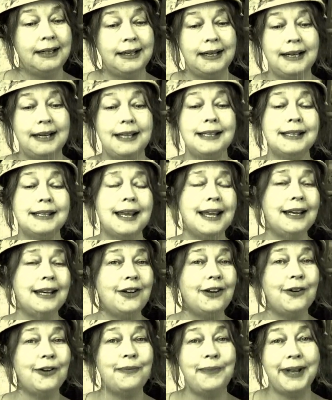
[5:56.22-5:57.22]
It's getting
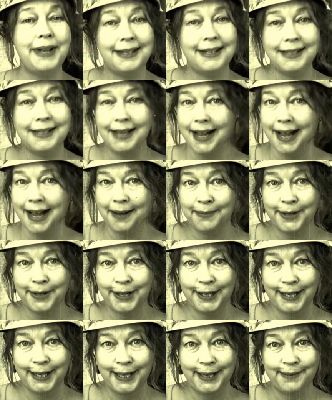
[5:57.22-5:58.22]
your bedtime,
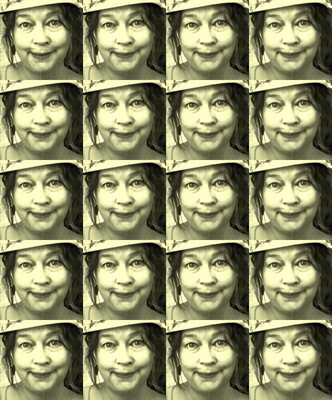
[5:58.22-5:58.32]
honey.